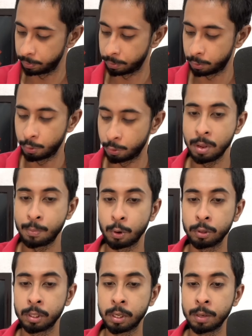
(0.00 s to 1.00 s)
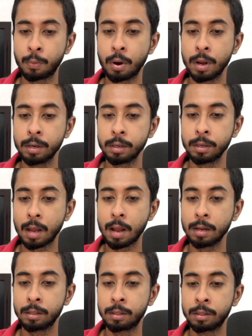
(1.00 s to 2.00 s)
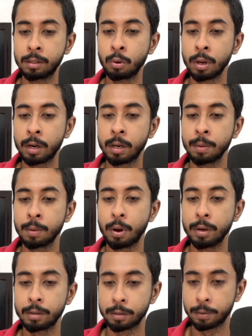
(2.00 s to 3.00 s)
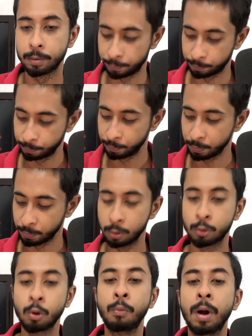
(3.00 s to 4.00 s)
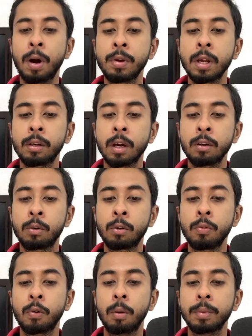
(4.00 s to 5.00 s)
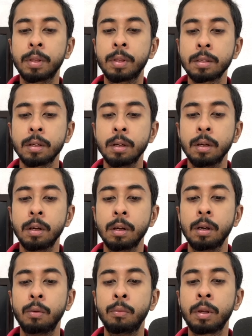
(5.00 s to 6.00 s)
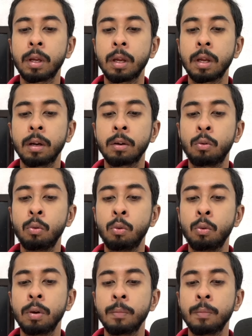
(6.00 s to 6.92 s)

3 positive points and 0 negative points. So what we can conclude from this? We can conclude,